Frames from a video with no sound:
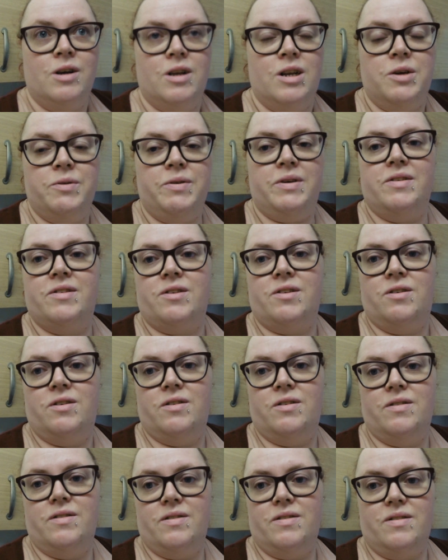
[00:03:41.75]
Living's
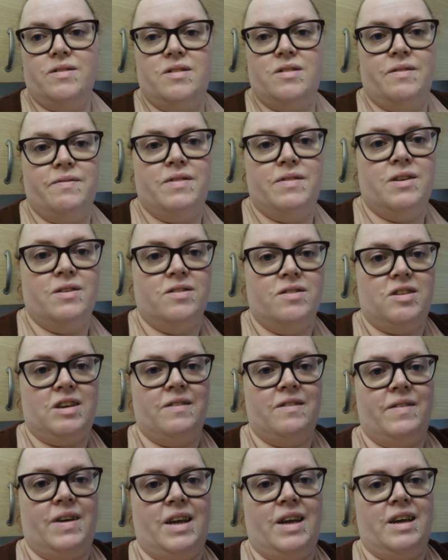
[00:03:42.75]
got something on
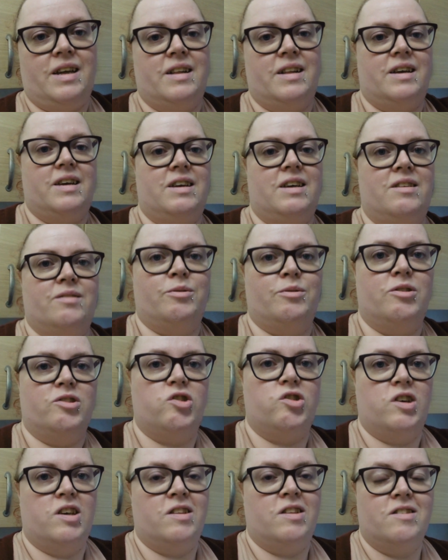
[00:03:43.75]
TV that he's
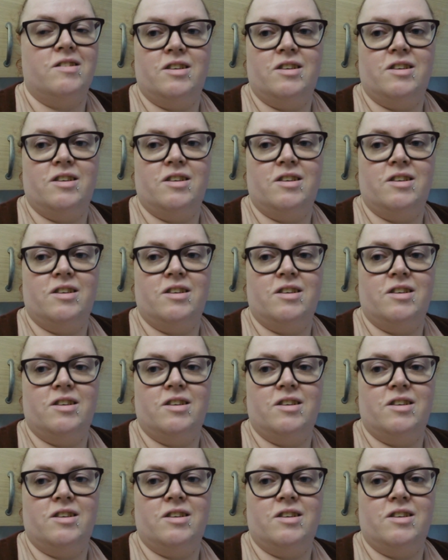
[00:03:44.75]
watching,